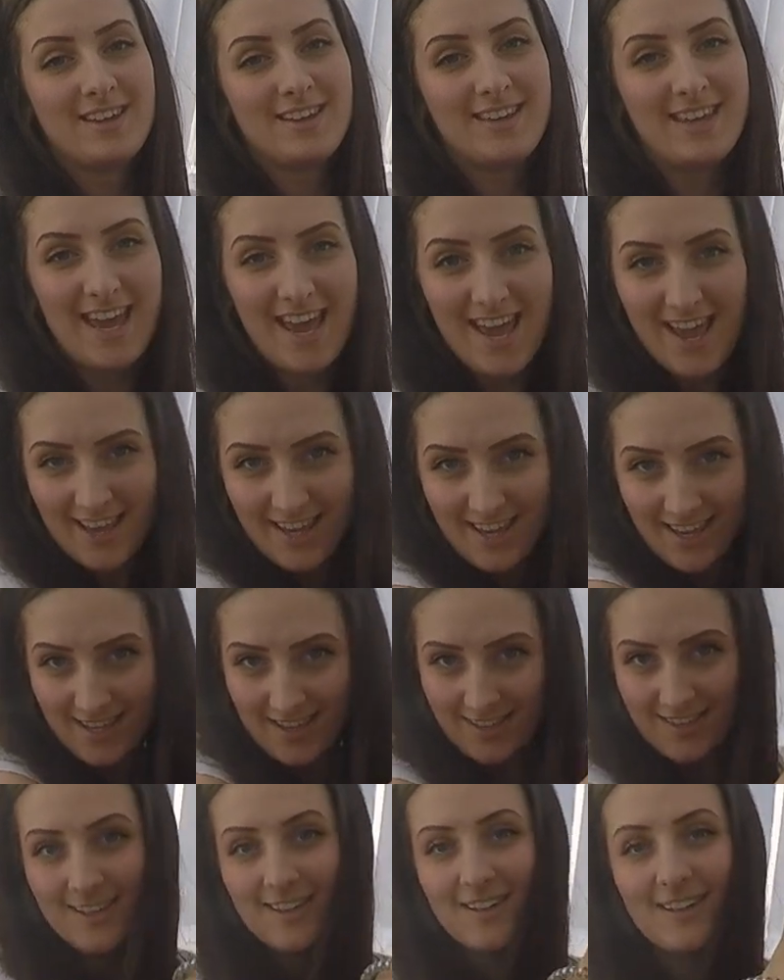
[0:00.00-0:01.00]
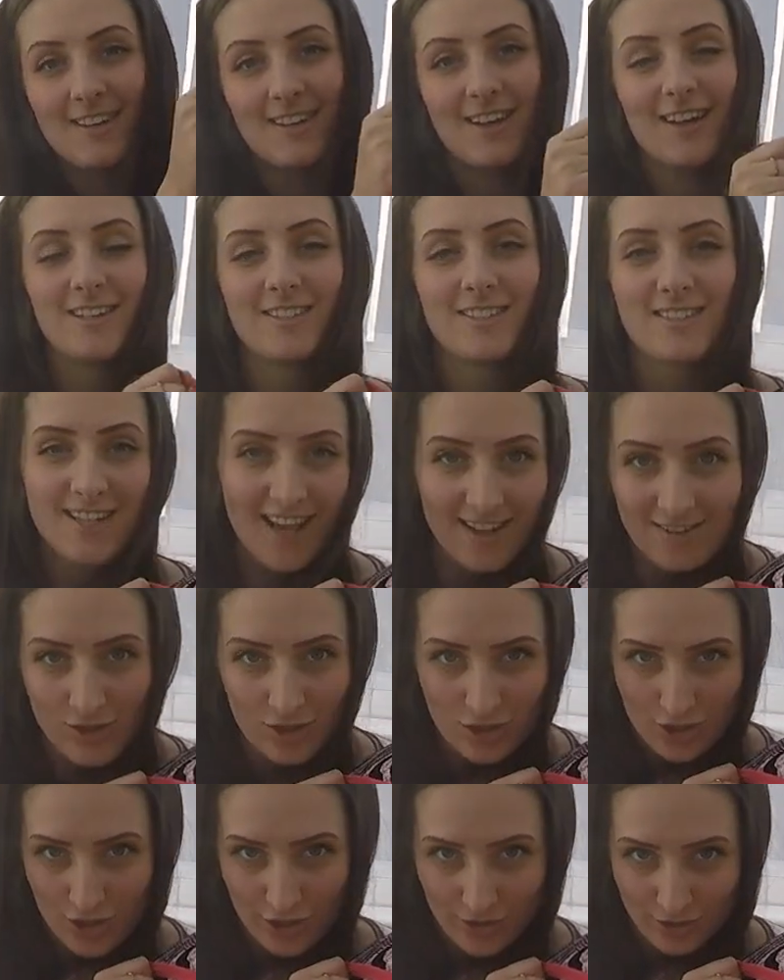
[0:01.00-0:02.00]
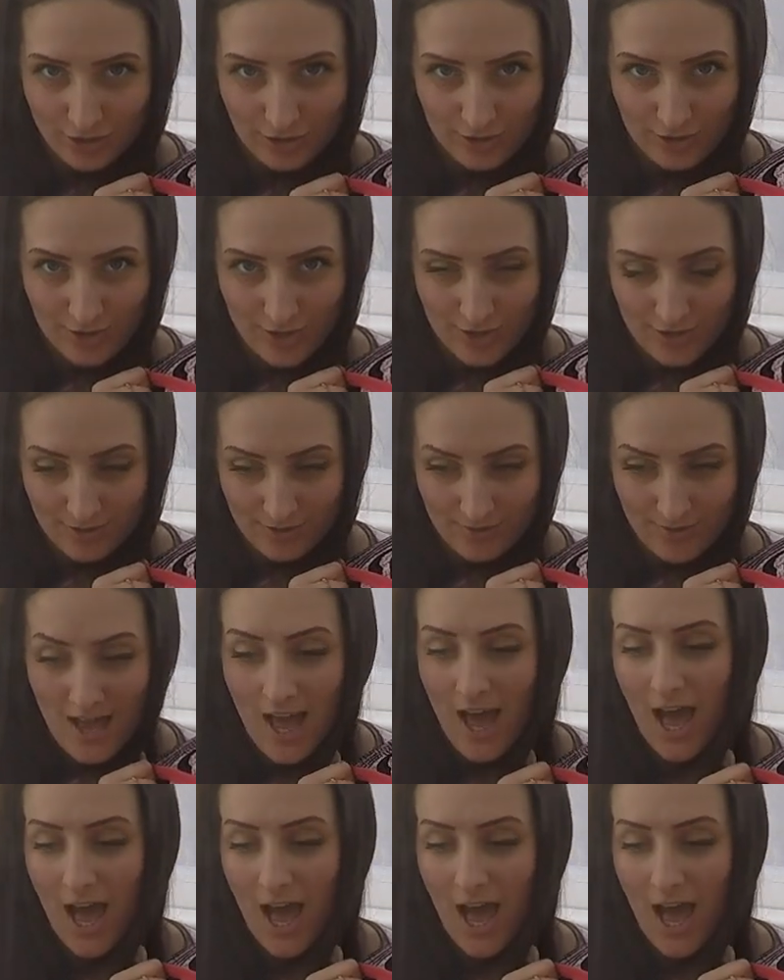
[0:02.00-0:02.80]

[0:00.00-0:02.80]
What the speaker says: gig essentials.